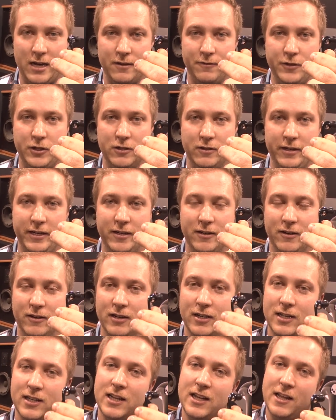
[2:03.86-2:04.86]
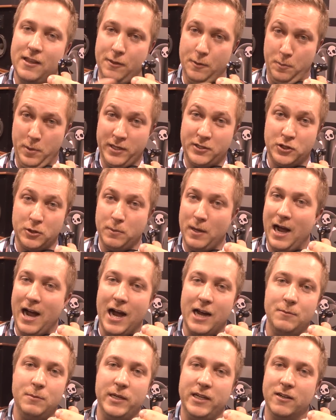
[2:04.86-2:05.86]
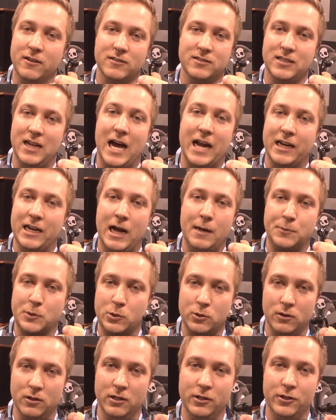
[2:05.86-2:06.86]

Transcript: out of your ear. The picture behind me here is not an optical